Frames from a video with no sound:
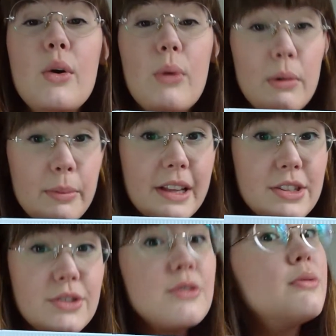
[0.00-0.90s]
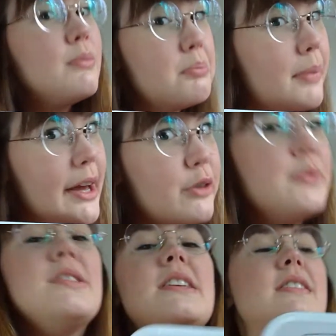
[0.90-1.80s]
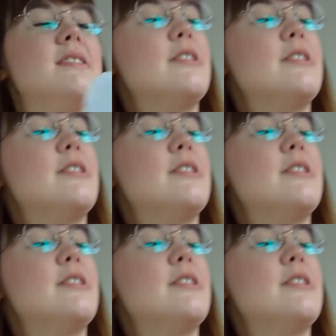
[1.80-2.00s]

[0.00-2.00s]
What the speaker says: What we're about to do might help you see it.